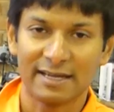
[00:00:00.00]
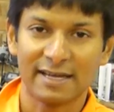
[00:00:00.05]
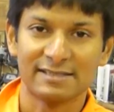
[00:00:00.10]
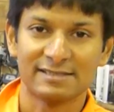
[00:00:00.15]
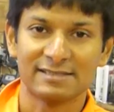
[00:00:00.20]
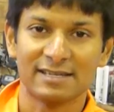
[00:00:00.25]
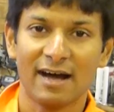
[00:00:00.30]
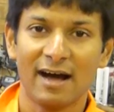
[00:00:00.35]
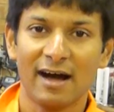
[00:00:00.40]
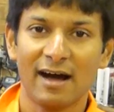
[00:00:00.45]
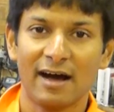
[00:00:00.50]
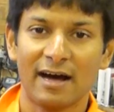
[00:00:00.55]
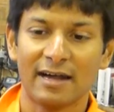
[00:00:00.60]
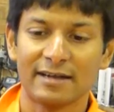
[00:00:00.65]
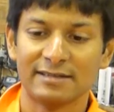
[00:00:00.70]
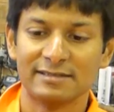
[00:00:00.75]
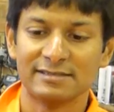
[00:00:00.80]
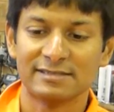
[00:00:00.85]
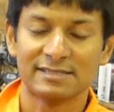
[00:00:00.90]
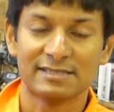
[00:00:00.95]
against a
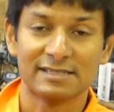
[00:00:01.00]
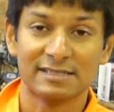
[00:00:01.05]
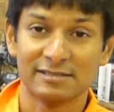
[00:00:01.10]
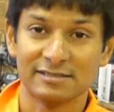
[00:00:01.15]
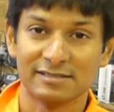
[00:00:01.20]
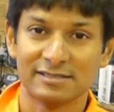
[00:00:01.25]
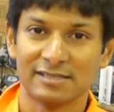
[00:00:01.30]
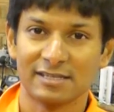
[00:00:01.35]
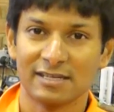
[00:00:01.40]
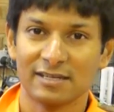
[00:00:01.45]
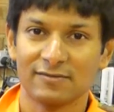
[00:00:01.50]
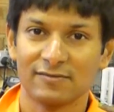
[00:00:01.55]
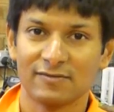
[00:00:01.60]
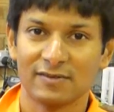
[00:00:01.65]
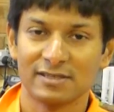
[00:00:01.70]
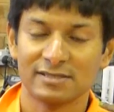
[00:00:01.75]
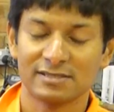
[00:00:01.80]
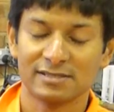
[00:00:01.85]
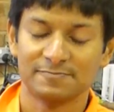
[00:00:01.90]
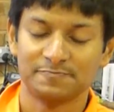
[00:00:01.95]
hardened steel
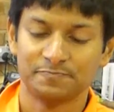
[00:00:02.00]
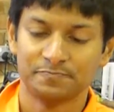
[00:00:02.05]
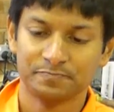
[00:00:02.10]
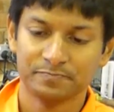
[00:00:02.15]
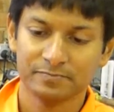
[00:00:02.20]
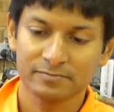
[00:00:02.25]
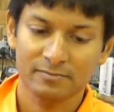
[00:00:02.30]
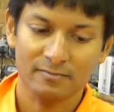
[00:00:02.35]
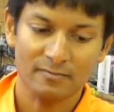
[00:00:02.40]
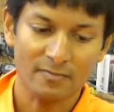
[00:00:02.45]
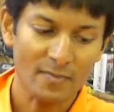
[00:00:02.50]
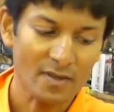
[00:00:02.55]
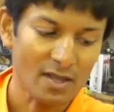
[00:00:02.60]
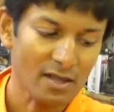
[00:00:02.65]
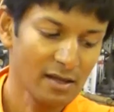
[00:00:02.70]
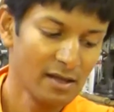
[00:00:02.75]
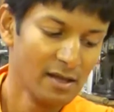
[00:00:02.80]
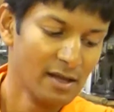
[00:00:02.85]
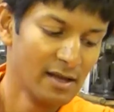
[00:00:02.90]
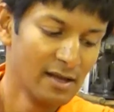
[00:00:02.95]
surface.
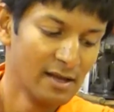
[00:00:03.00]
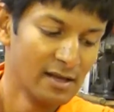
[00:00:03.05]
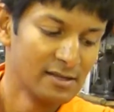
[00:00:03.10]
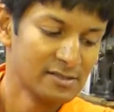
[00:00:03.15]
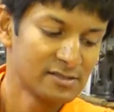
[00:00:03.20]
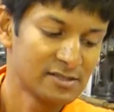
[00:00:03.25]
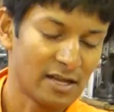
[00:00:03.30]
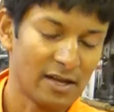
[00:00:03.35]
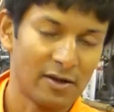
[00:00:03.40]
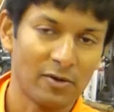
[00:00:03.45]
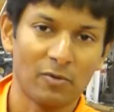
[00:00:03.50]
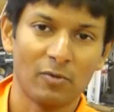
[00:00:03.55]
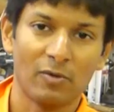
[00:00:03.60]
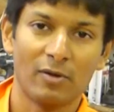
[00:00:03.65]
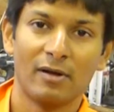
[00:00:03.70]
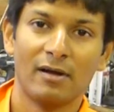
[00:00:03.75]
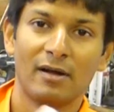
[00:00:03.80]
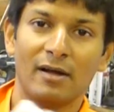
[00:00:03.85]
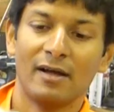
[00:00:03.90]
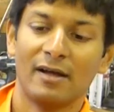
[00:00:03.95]

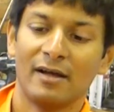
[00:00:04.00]
So